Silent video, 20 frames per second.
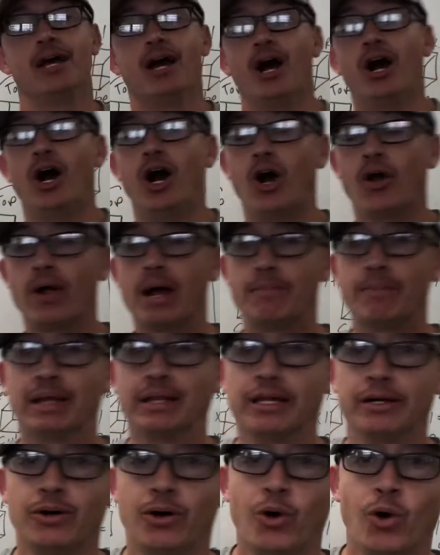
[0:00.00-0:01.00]
All right, my
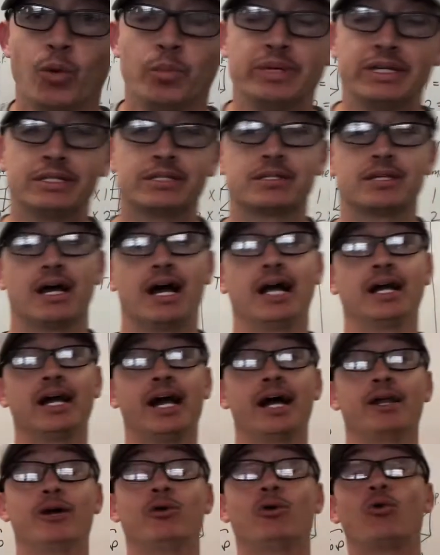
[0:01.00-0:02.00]
little homies, I got
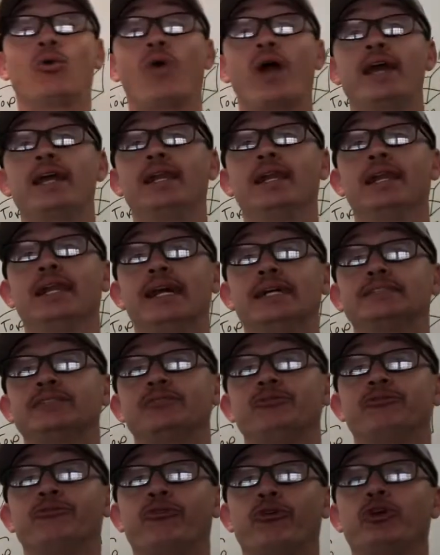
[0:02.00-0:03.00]
a great lesson
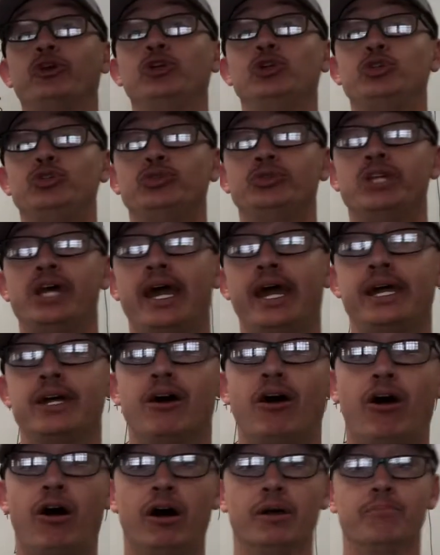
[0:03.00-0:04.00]
for you today
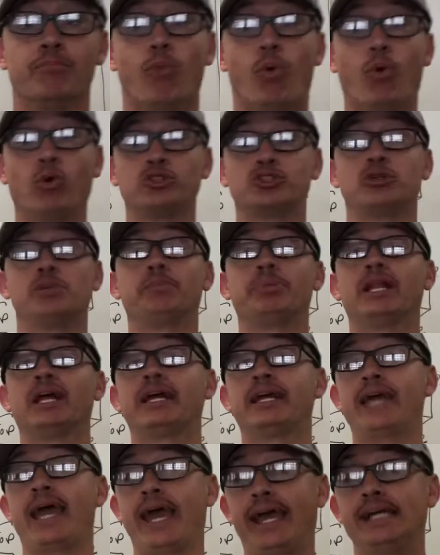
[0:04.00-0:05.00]
on
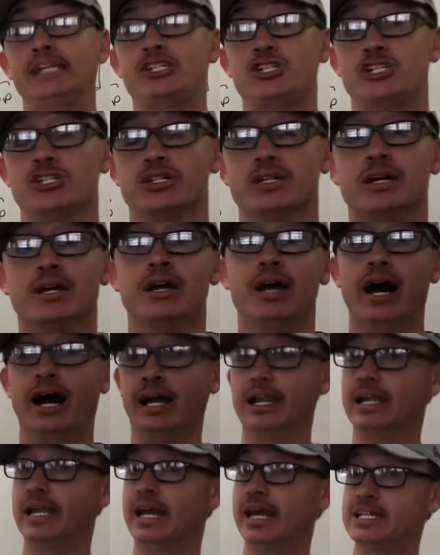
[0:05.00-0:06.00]
multiplication.
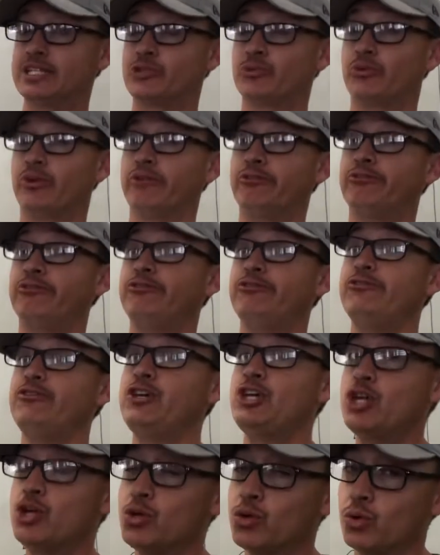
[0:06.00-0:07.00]
Let's
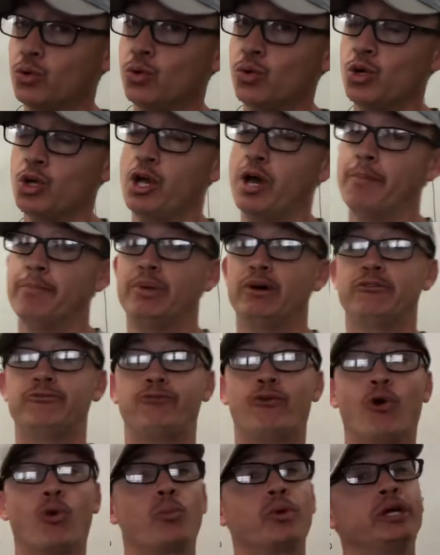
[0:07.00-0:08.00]
review
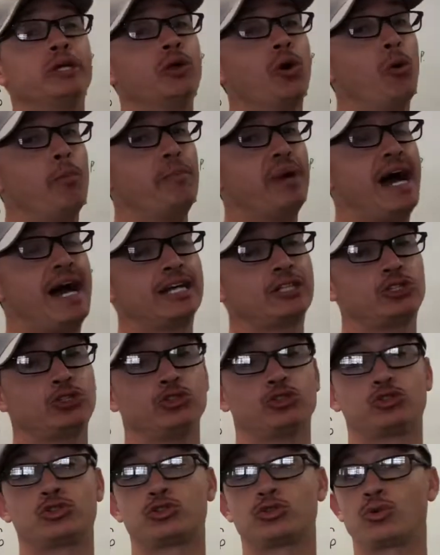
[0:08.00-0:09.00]
before we go back to
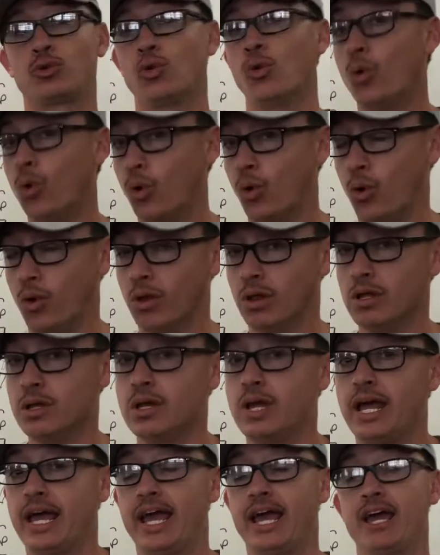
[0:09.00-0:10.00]
school.
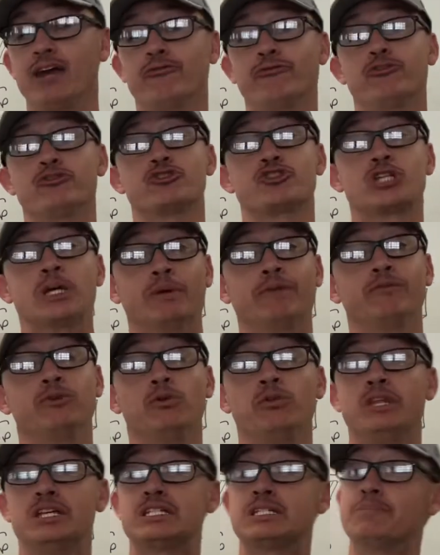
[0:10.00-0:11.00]
And for some of you,
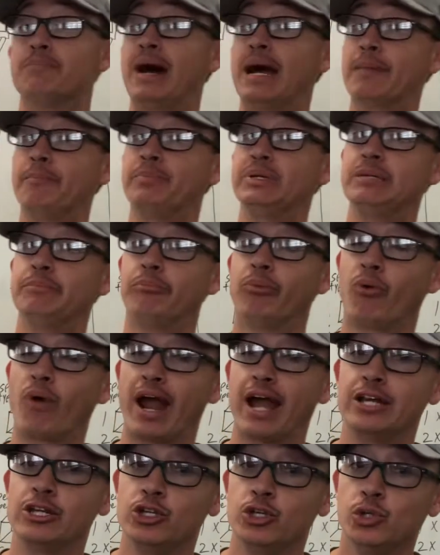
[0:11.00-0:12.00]
this might be
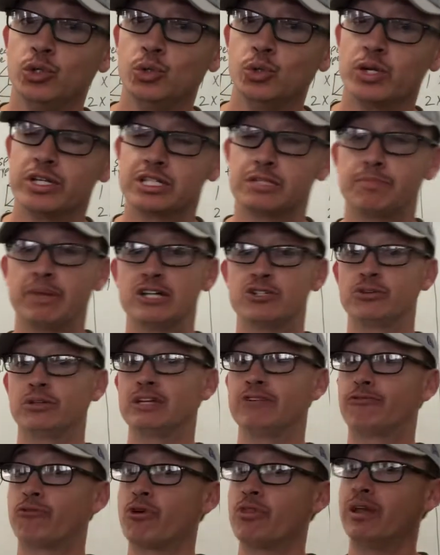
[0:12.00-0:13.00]
brand new, especially
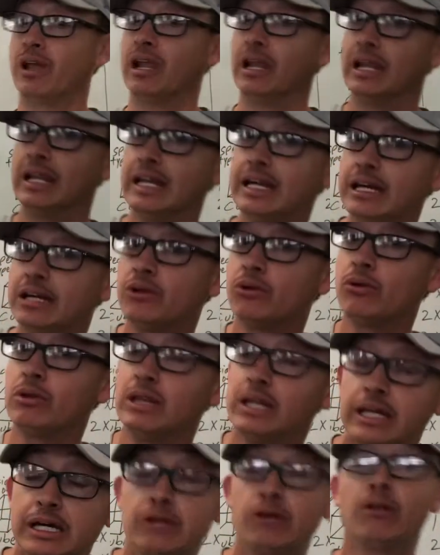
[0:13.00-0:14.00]
for the little
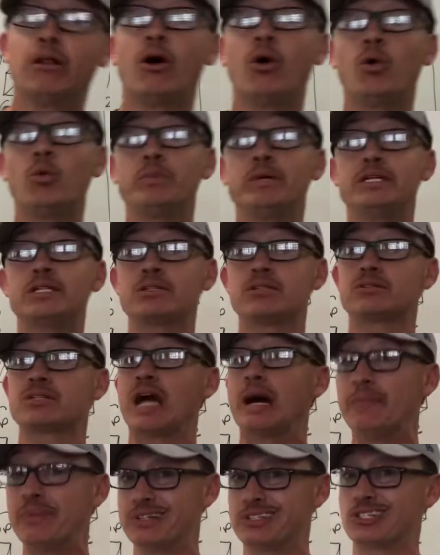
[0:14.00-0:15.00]
homies, because
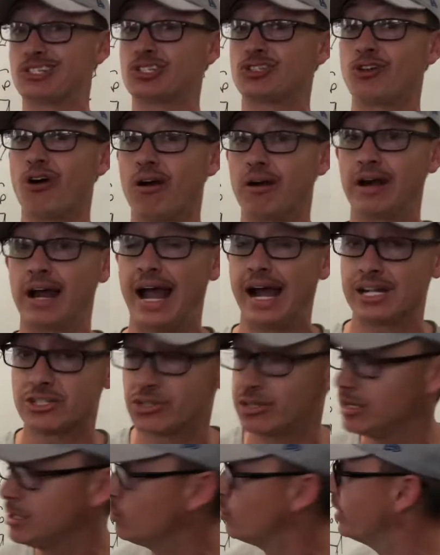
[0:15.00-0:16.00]
I'm going to start
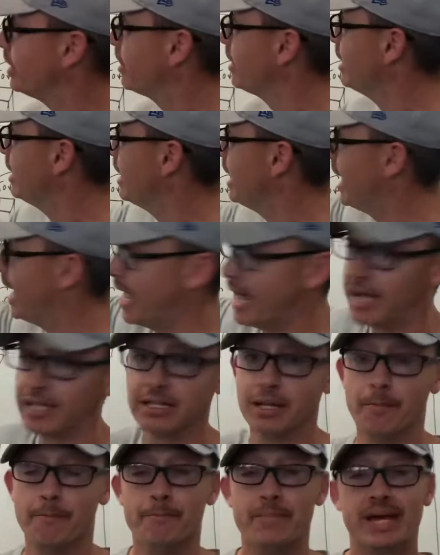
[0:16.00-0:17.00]
actually with
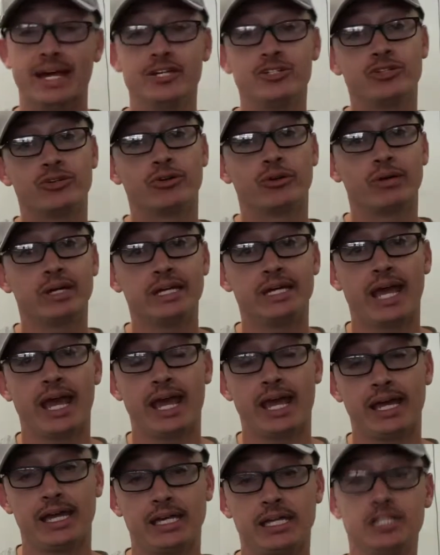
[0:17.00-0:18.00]
elementary
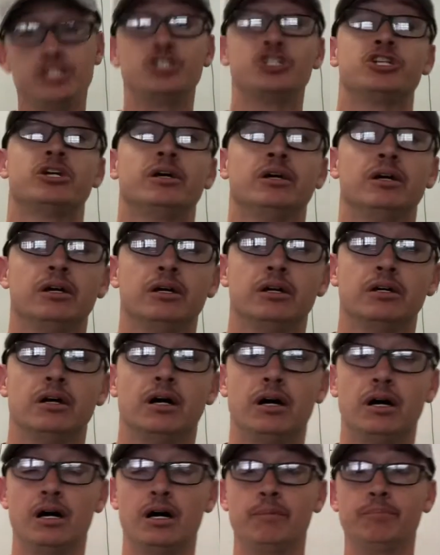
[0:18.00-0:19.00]
age
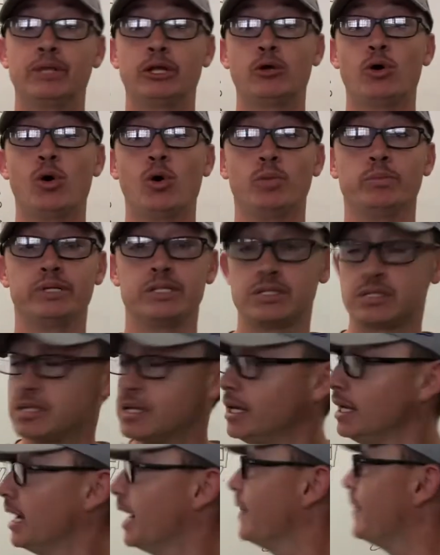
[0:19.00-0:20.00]
little homies,
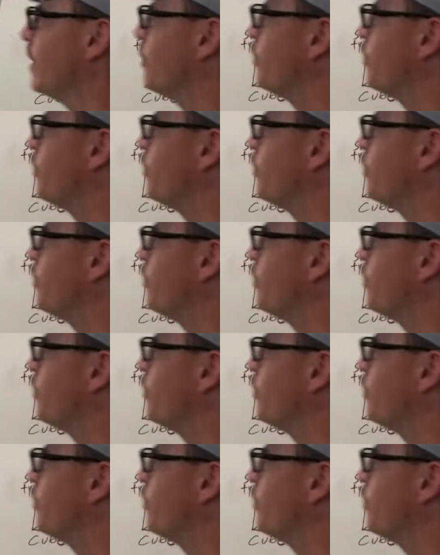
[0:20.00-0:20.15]
and then